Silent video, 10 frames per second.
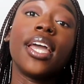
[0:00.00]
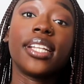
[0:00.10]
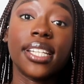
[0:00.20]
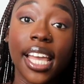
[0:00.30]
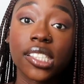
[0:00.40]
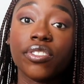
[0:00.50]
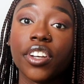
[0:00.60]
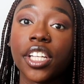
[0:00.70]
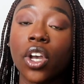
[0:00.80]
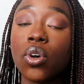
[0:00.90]
in the next
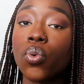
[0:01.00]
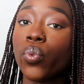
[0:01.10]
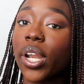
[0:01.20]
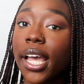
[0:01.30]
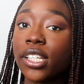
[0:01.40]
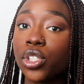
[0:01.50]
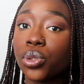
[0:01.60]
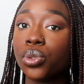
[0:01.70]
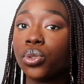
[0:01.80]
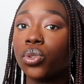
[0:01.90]
video when I
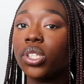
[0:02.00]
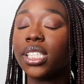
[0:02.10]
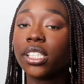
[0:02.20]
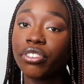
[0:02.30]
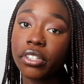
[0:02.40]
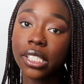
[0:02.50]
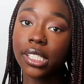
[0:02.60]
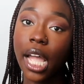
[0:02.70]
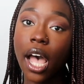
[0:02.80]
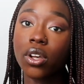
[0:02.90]
do the different
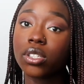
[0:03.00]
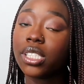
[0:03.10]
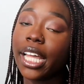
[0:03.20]
styles,